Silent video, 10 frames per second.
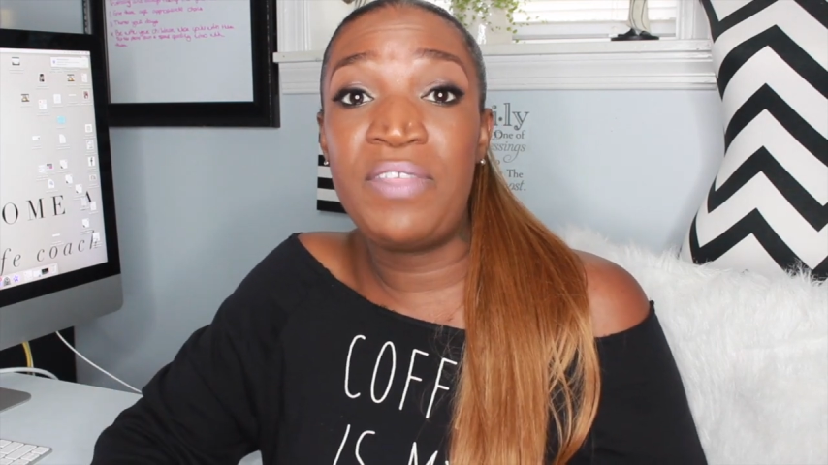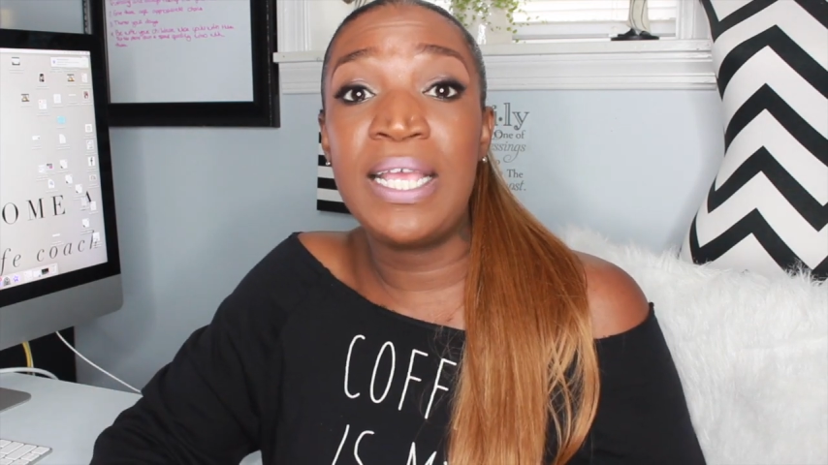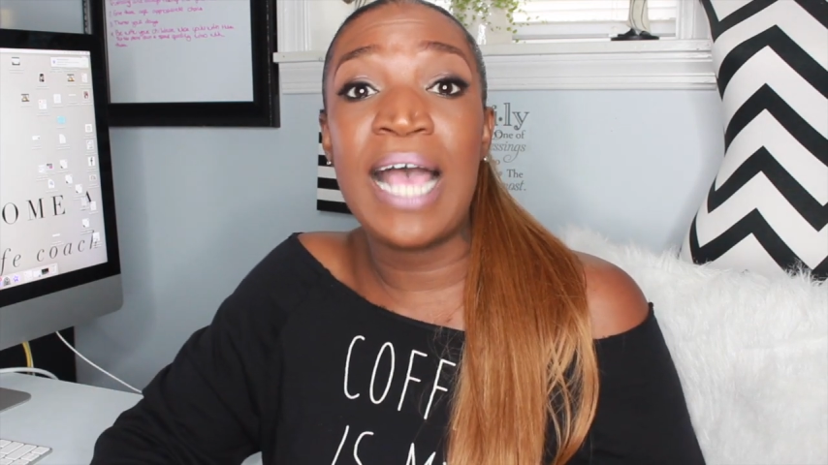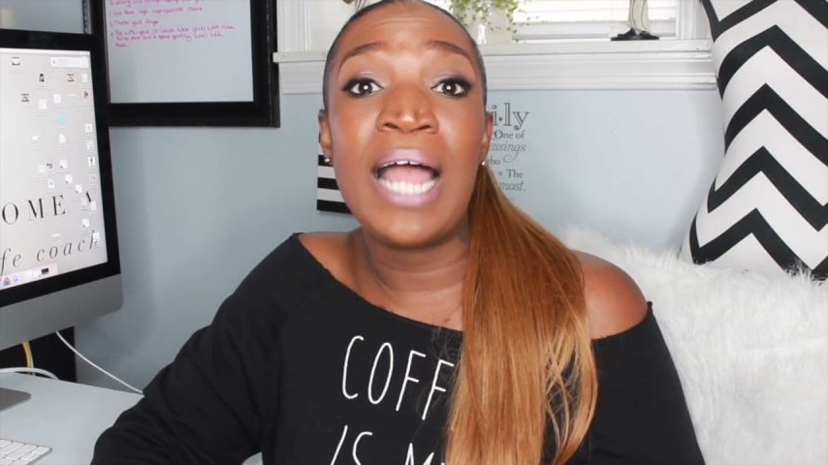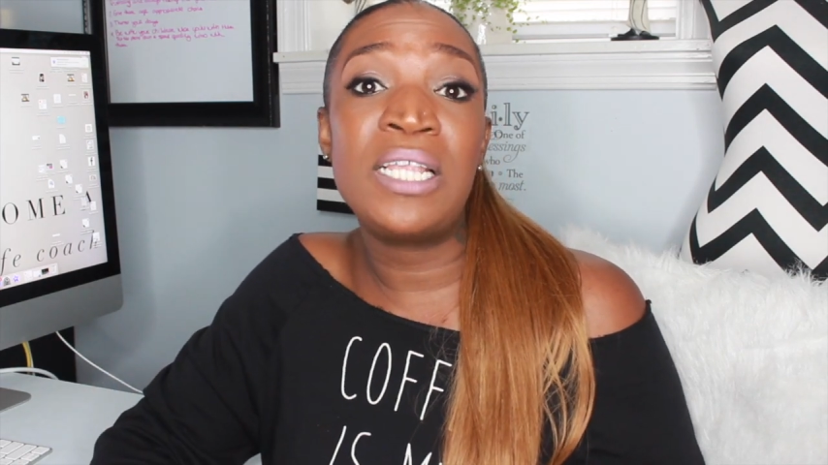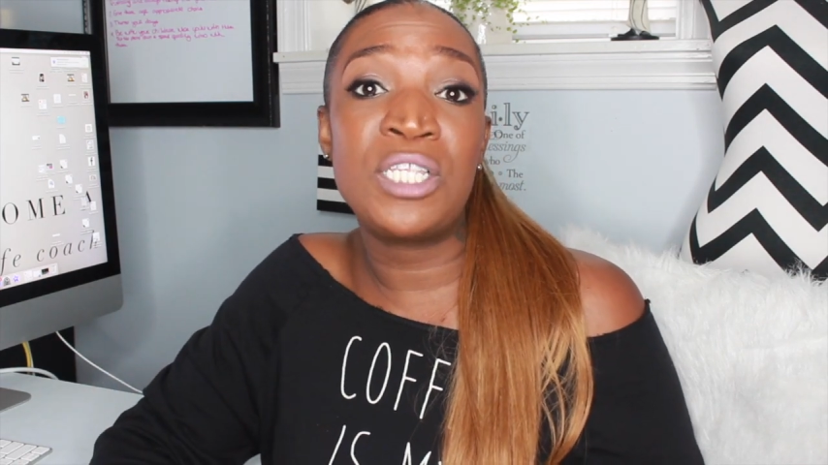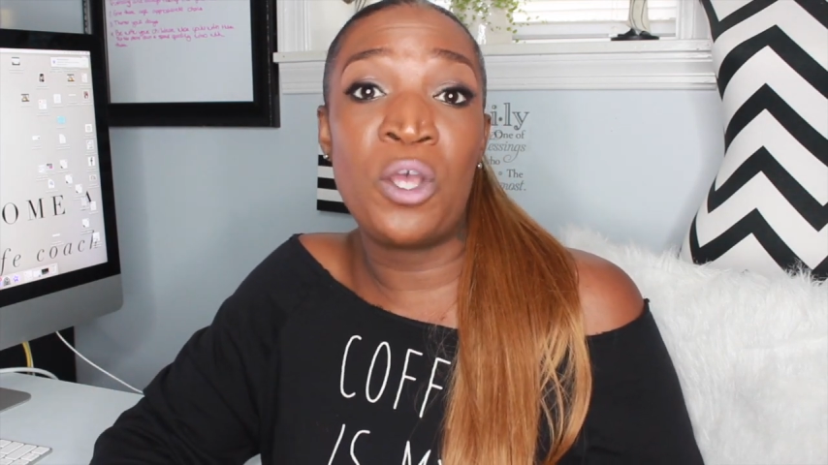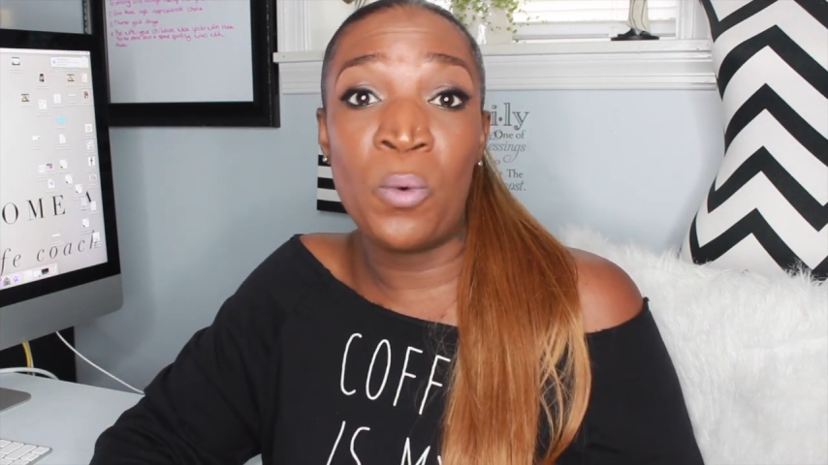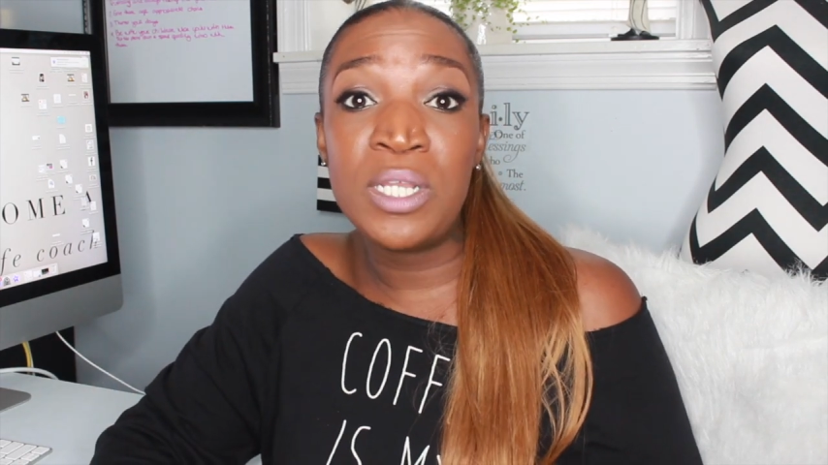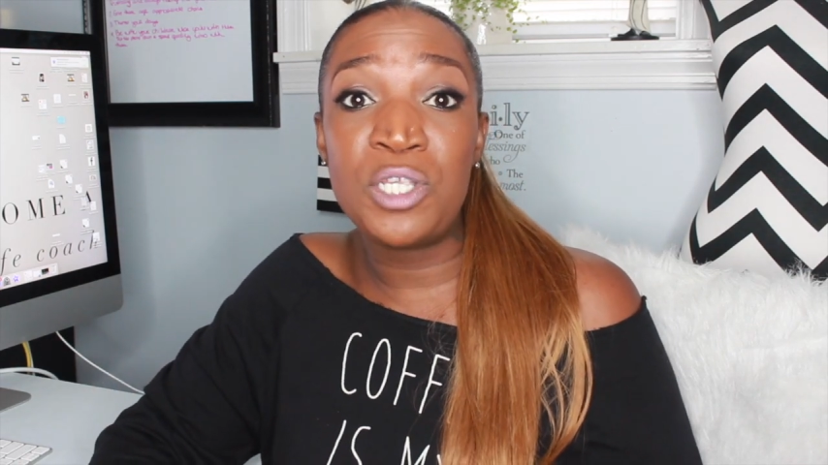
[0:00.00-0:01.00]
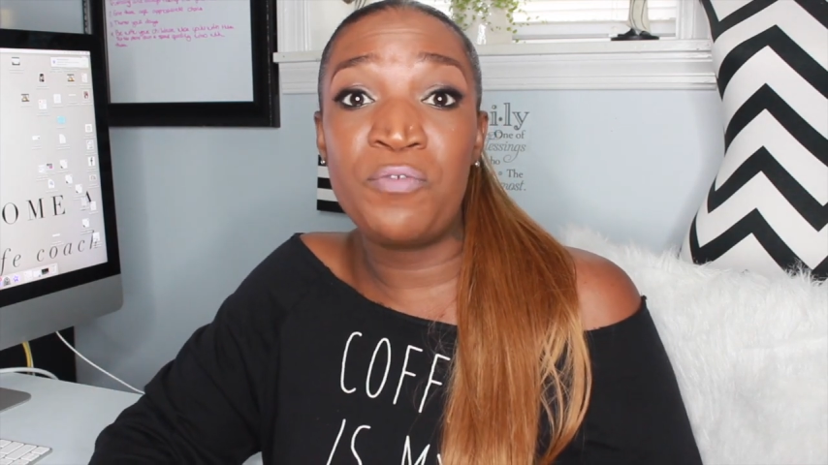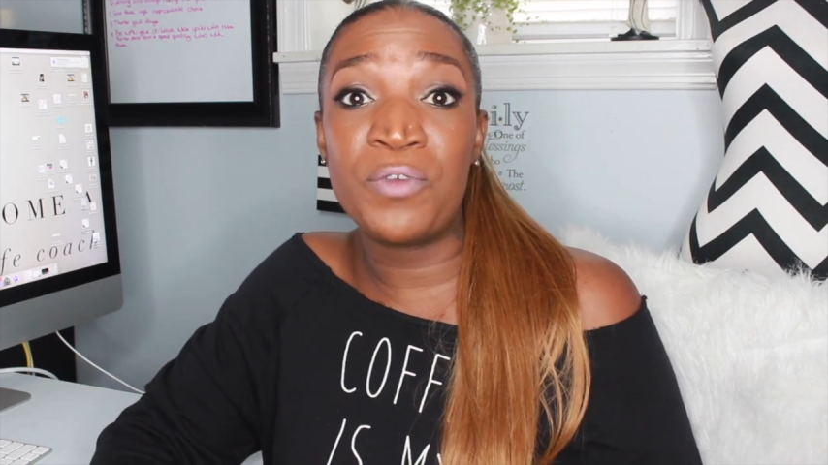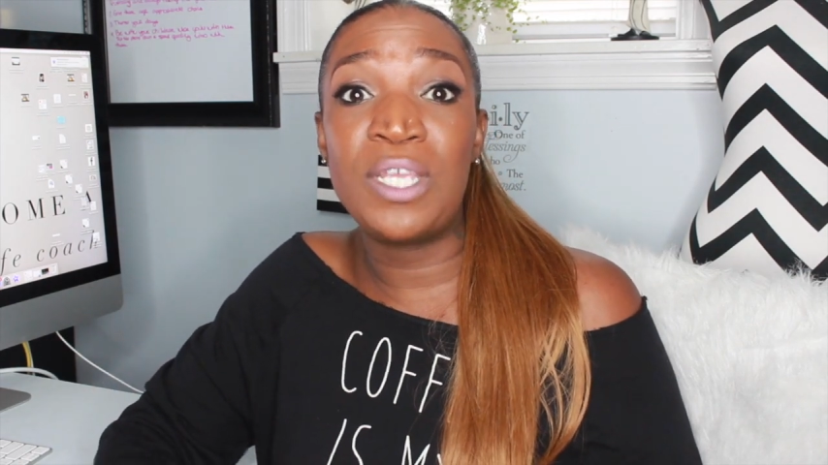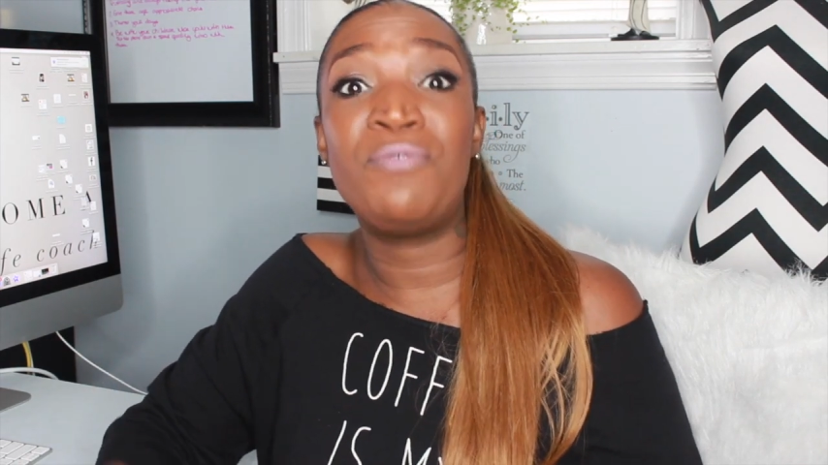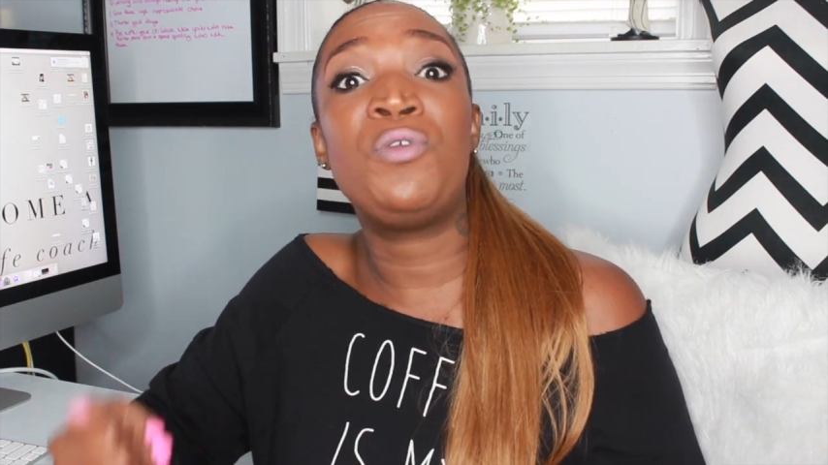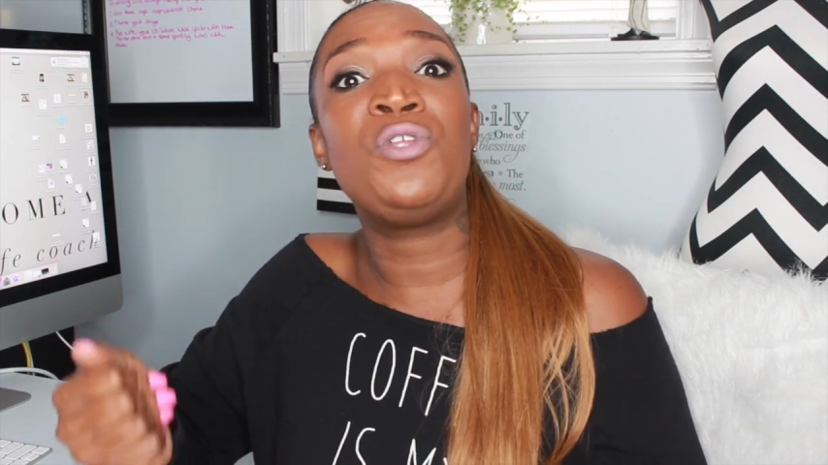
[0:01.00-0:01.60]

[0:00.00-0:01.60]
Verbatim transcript: that God is going to forgive you,